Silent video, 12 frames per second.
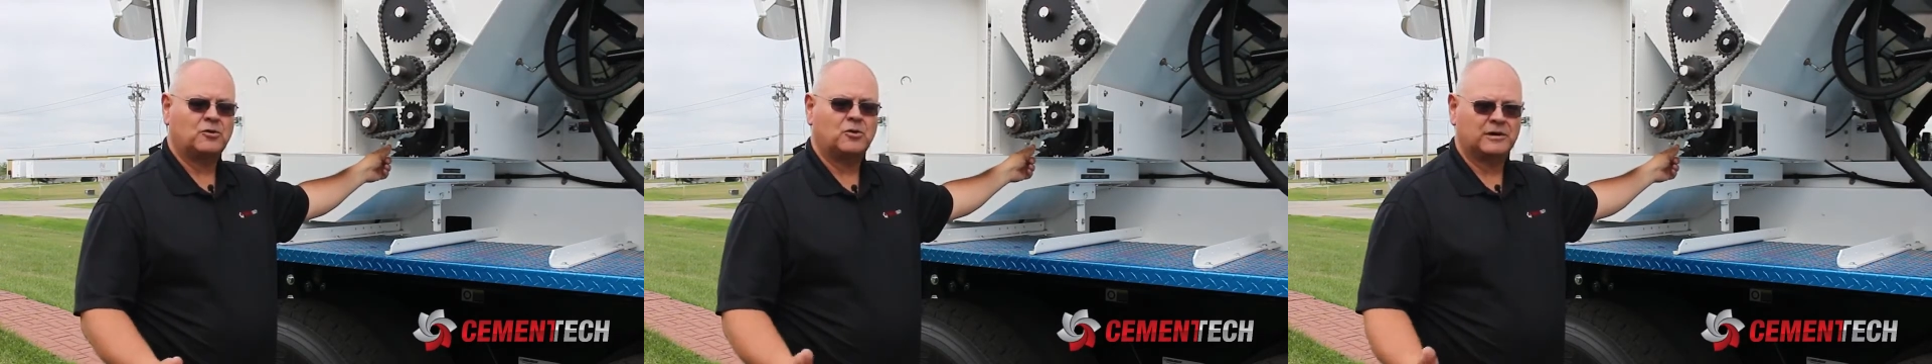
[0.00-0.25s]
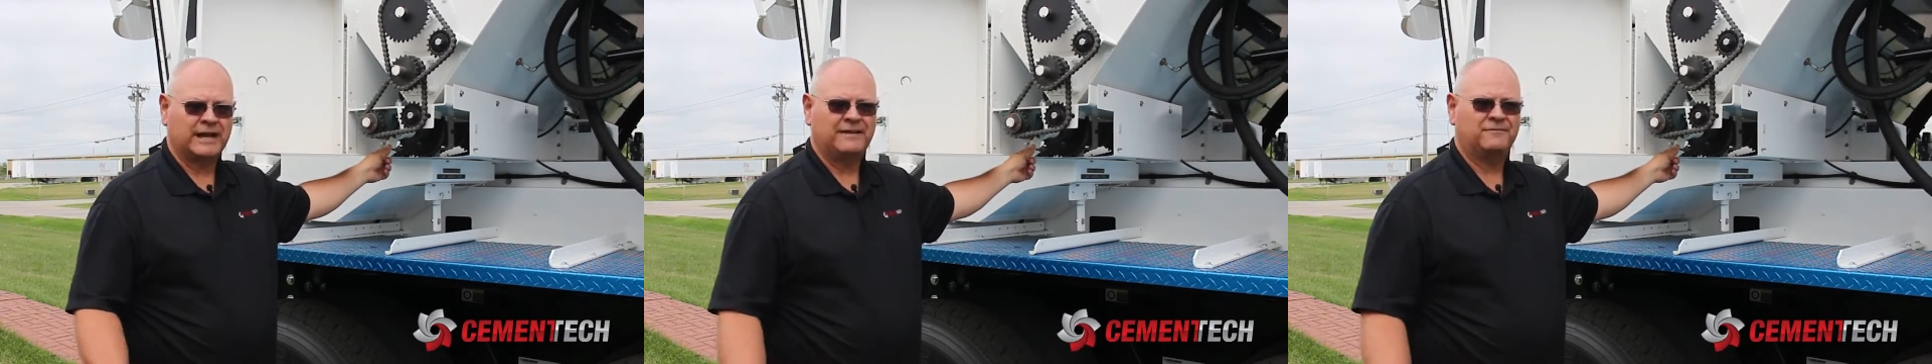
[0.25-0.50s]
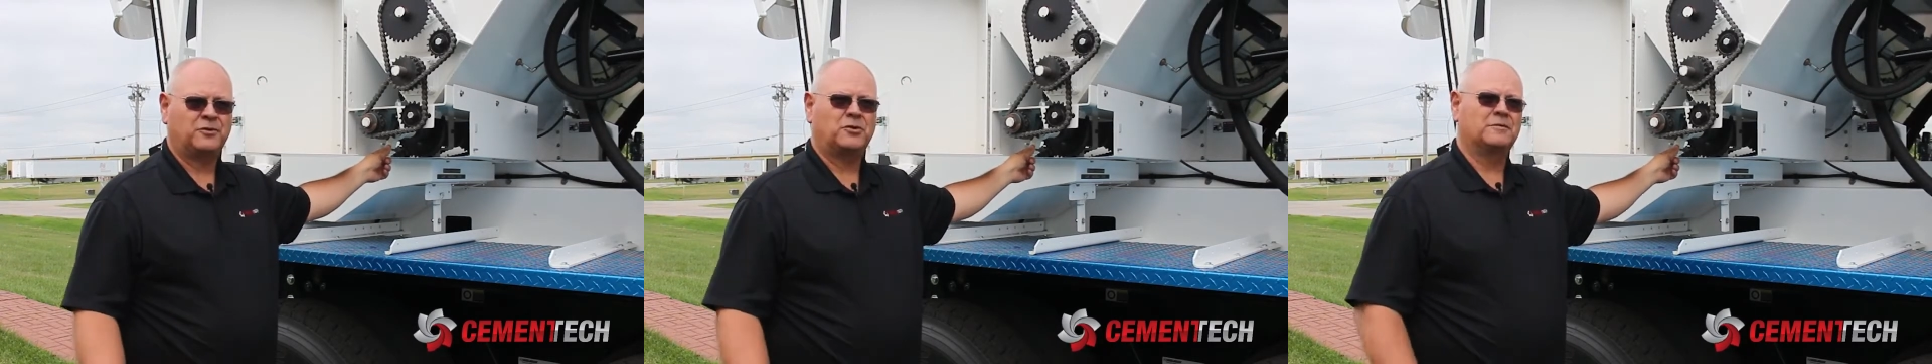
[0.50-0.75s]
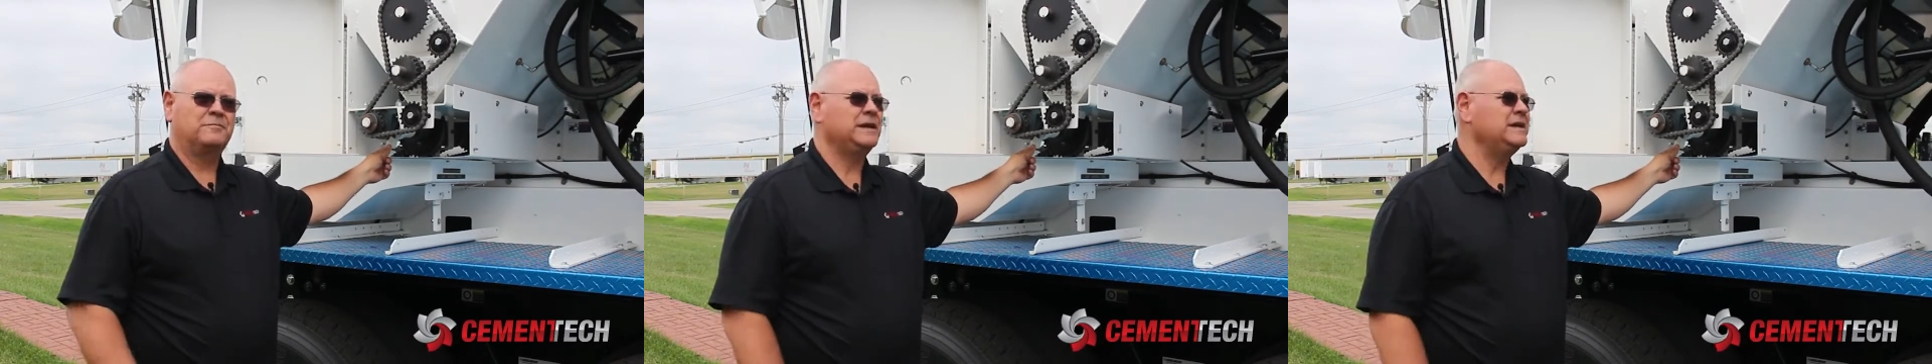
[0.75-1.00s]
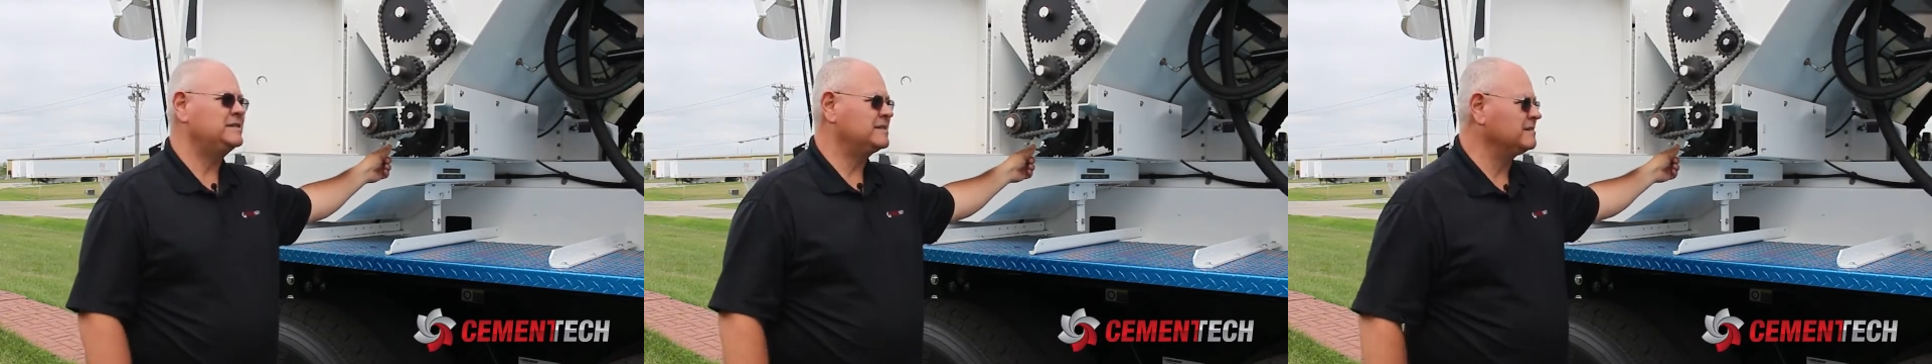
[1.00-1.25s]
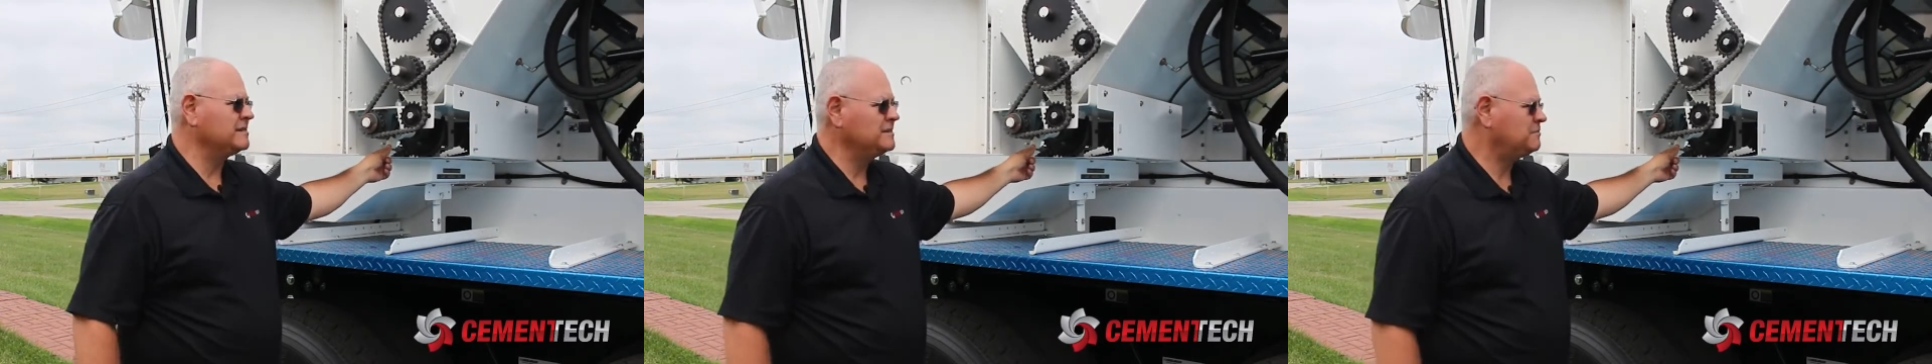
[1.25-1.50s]
or a 4P
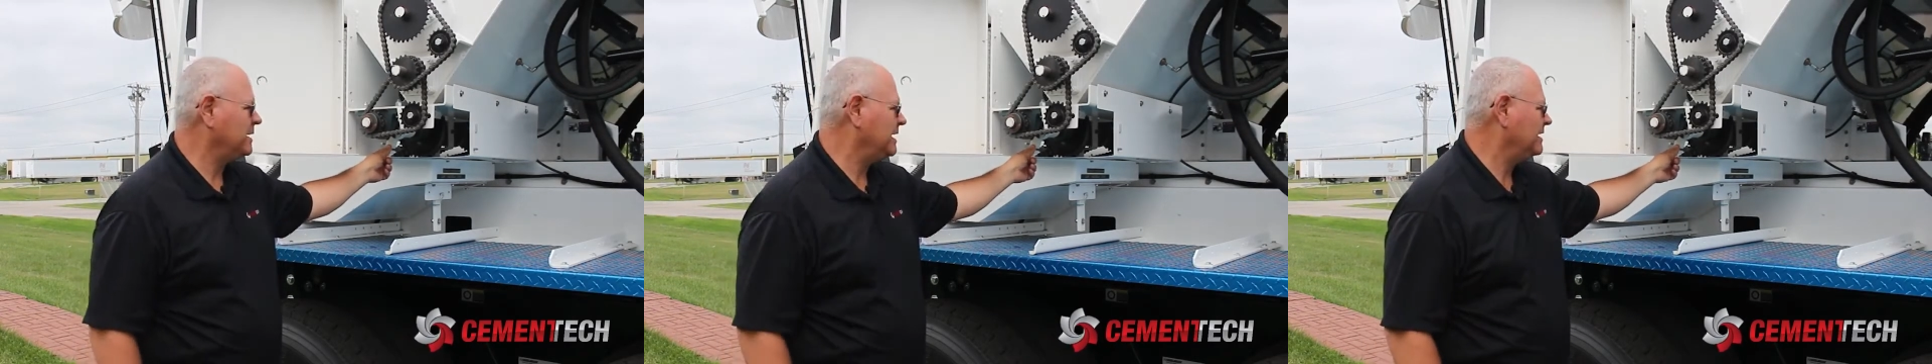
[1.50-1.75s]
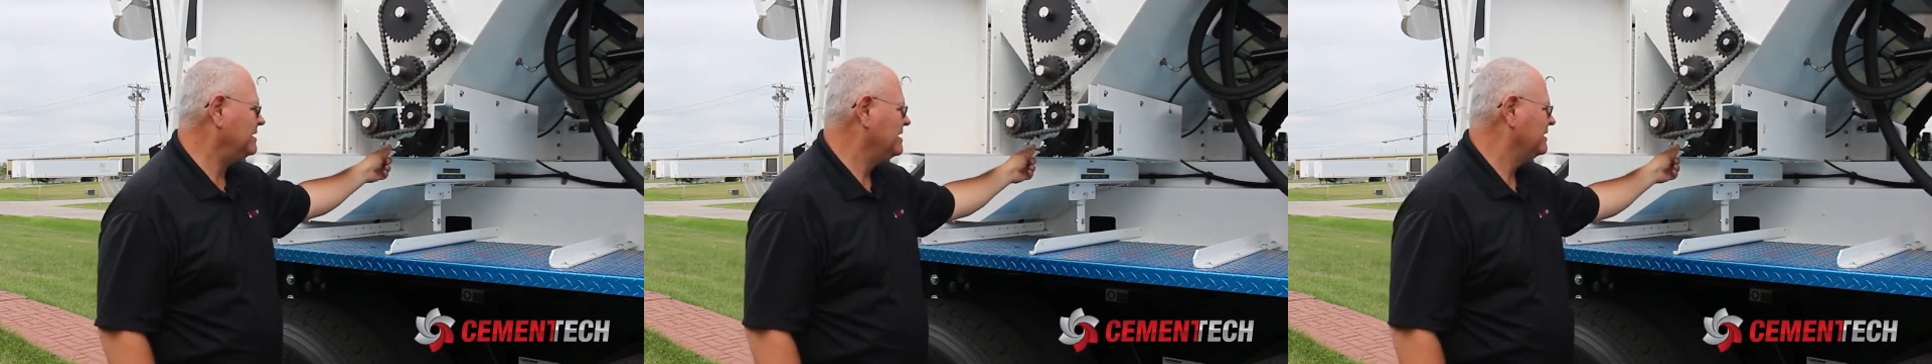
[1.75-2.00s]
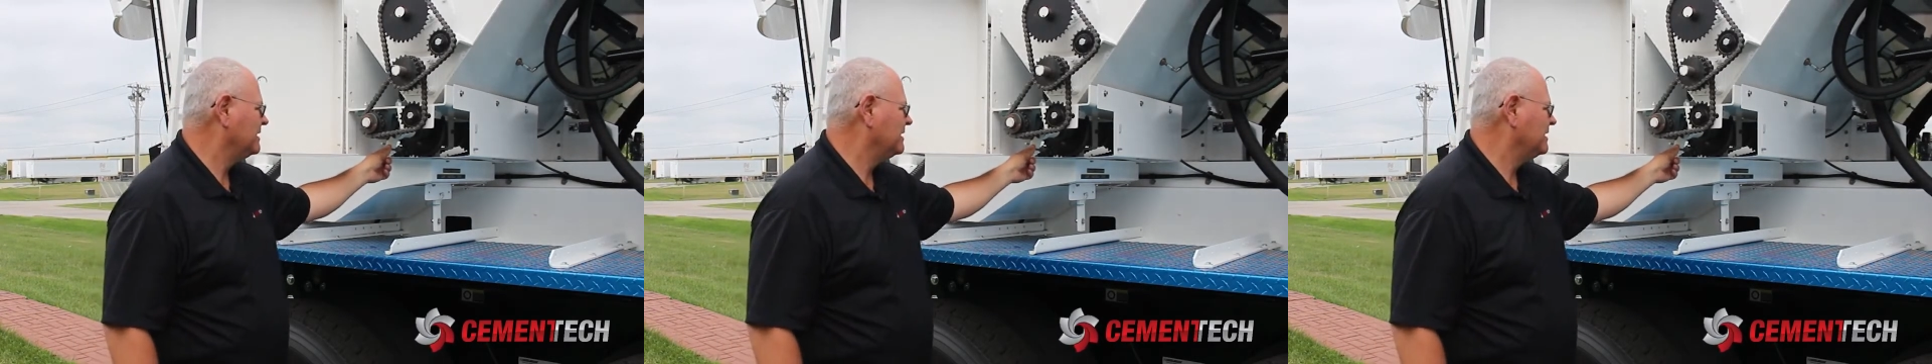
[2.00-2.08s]
series pin,